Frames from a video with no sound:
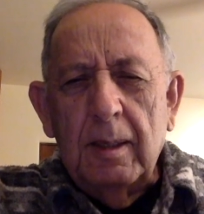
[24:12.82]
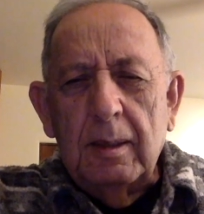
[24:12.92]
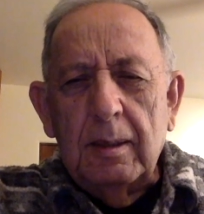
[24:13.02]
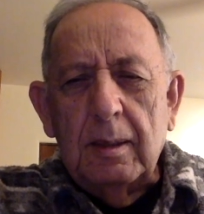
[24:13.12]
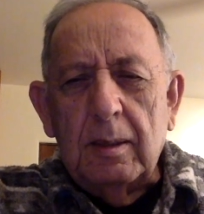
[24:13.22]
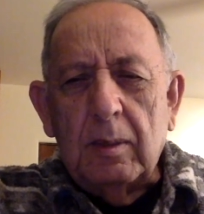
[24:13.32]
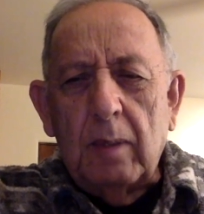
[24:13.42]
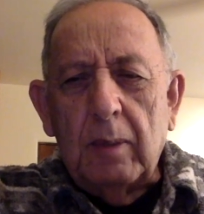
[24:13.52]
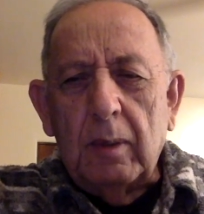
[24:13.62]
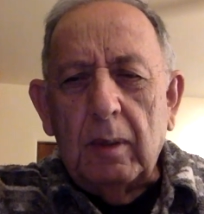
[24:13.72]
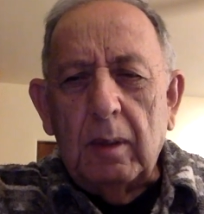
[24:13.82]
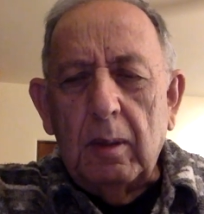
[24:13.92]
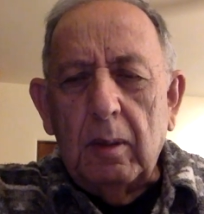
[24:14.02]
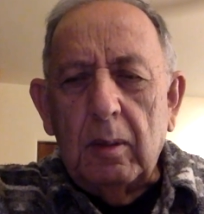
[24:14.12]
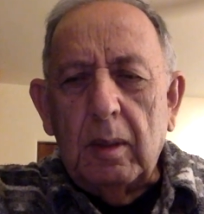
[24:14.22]
Since Robert
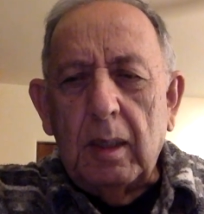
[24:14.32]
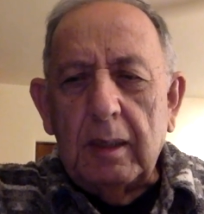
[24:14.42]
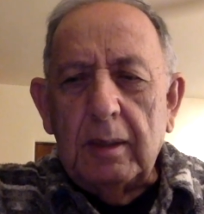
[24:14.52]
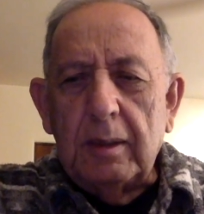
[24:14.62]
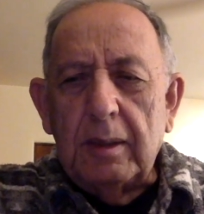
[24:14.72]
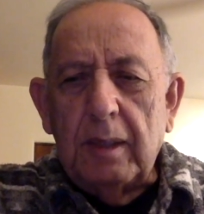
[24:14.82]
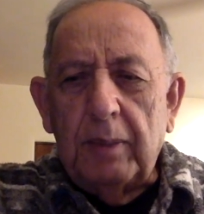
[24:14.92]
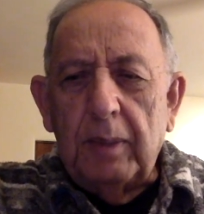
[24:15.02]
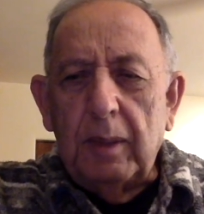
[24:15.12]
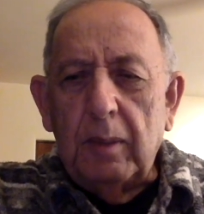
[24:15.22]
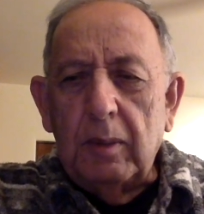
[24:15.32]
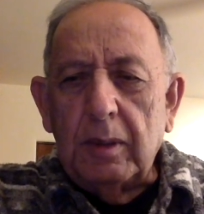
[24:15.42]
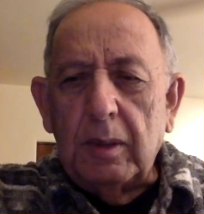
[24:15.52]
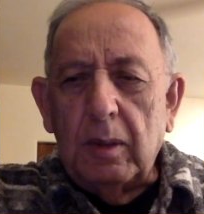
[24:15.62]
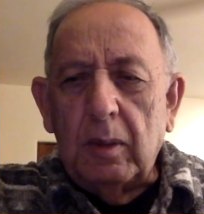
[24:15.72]
Low, Condon's deputy, was
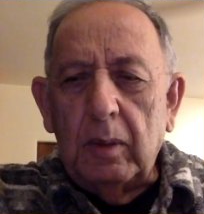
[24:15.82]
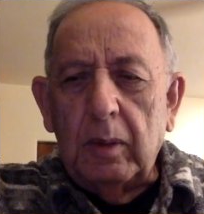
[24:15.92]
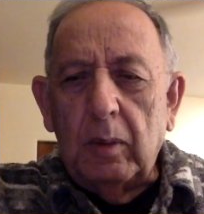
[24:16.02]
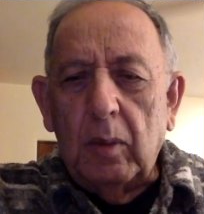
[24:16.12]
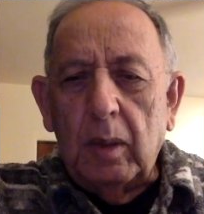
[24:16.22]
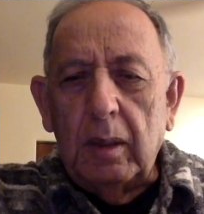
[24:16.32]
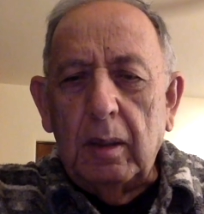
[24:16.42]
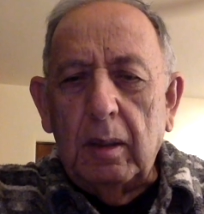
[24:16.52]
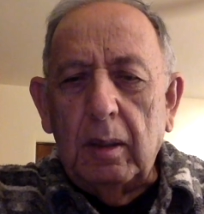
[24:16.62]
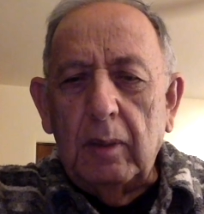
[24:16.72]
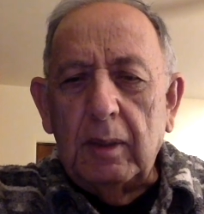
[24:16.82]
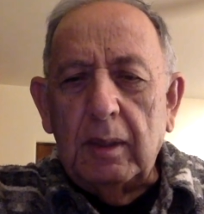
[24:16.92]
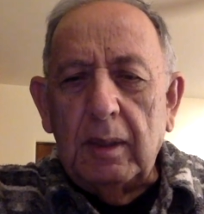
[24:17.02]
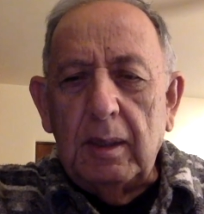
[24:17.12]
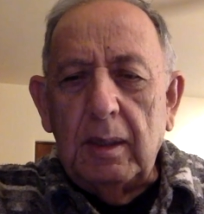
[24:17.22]
the only one on the
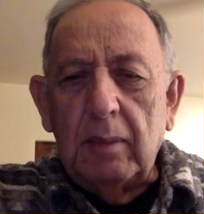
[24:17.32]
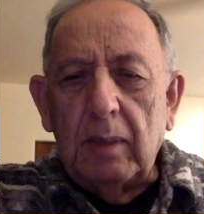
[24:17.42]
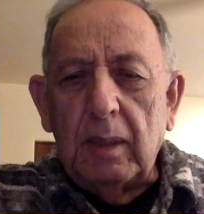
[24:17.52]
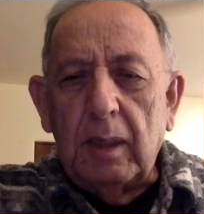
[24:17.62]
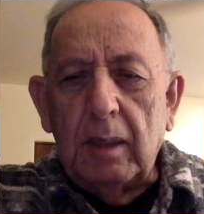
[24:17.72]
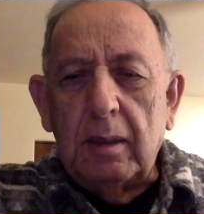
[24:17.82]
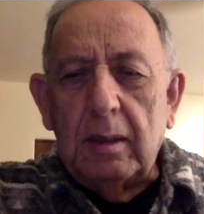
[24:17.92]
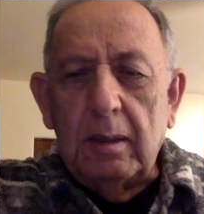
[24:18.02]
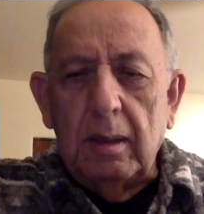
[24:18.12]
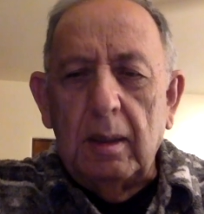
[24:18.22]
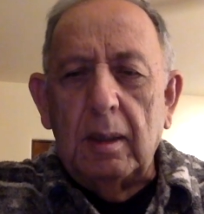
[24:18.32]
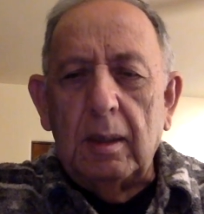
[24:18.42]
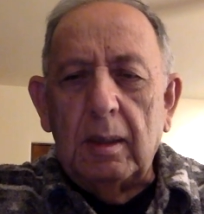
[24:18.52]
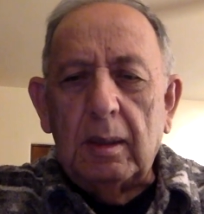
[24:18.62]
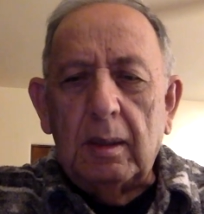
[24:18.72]
team that had
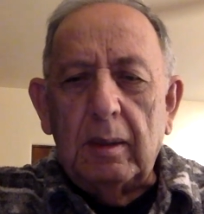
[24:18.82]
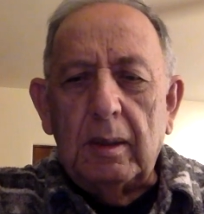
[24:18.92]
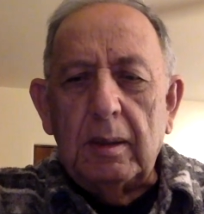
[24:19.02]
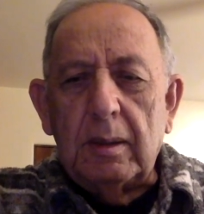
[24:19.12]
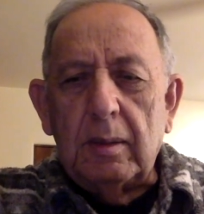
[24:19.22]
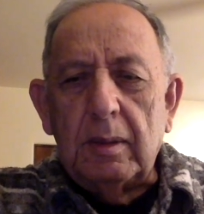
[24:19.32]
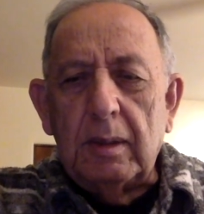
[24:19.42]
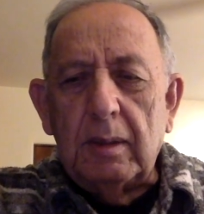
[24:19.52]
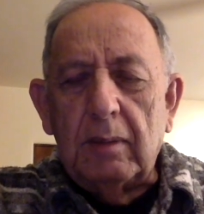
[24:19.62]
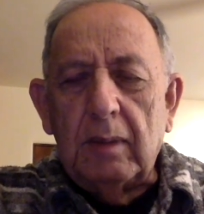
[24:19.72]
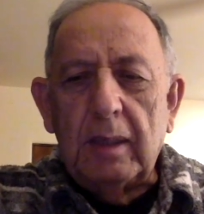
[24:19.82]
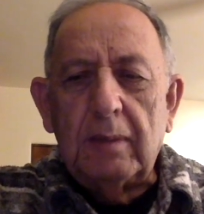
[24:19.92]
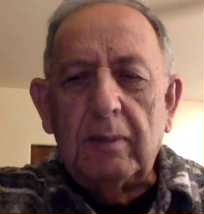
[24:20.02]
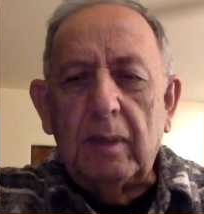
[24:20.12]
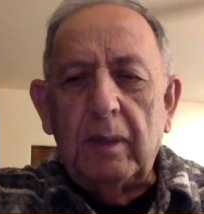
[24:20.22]
uh, clearance to receive
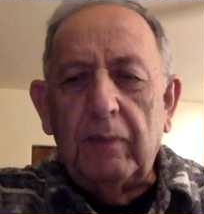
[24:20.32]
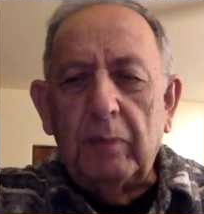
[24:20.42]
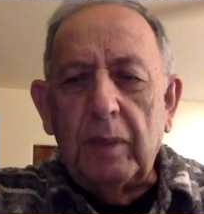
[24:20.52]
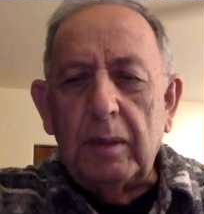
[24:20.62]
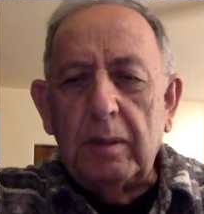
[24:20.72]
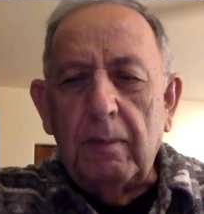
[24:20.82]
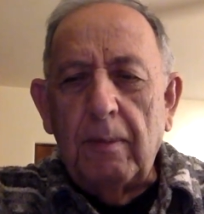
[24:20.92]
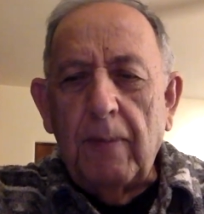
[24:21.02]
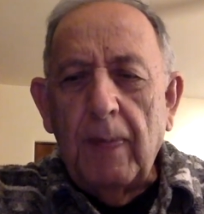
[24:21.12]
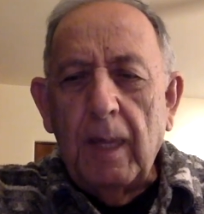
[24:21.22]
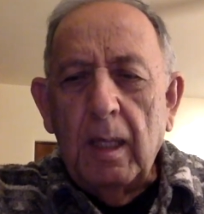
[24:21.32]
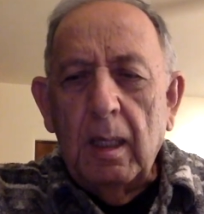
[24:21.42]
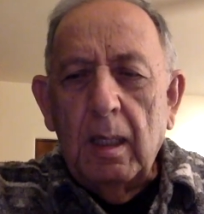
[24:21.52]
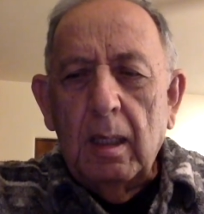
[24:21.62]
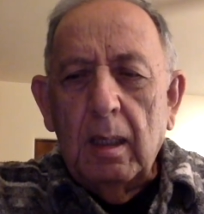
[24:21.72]
classified information,
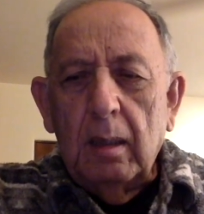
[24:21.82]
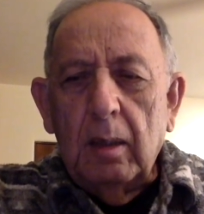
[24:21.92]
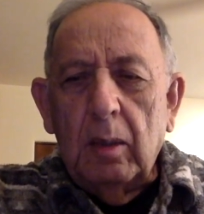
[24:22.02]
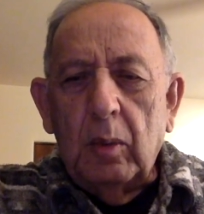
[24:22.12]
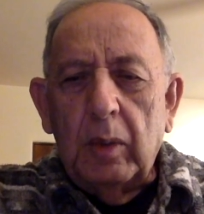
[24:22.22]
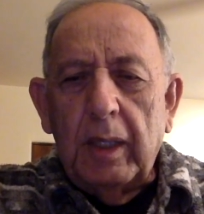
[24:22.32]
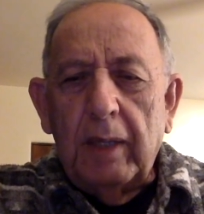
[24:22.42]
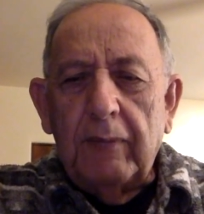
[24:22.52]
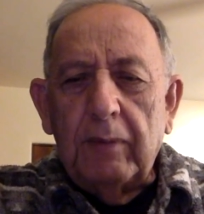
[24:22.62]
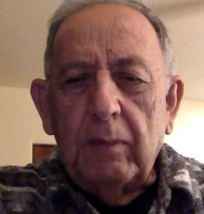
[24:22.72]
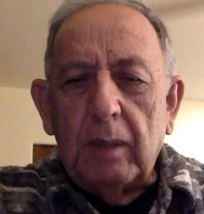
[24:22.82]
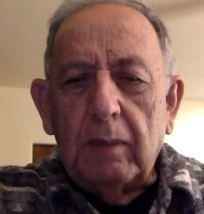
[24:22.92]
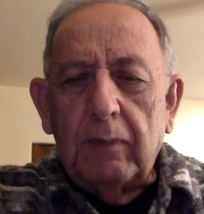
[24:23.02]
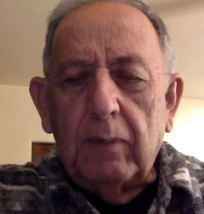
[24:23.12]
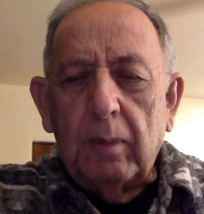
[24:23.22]
Lowell would have to make the
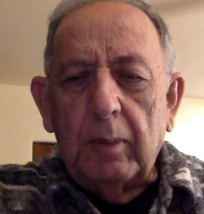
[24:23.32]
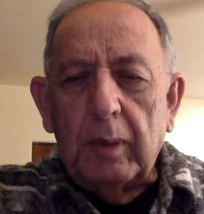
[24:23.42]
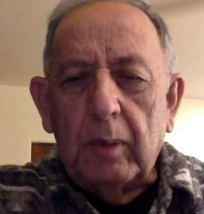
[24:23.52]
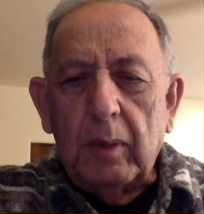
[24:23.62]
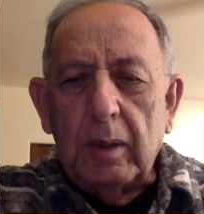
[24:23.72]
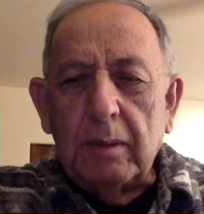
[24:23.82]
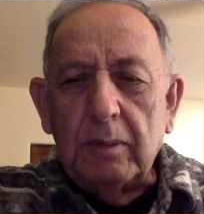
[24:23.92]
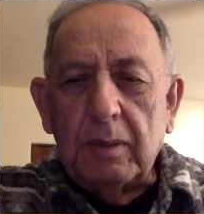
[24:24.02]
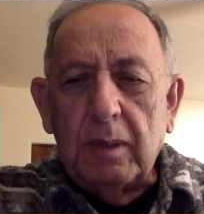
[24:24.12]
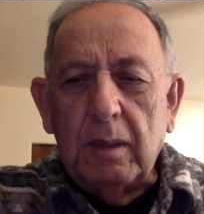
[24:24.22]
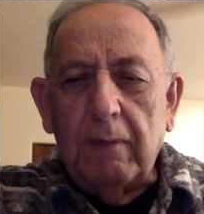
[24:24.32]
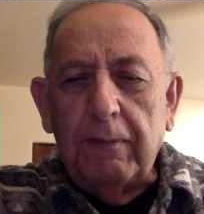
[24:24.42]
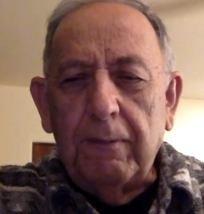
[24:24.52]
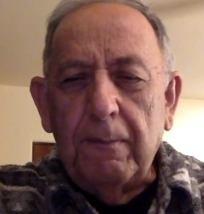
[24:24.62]
formal request himself.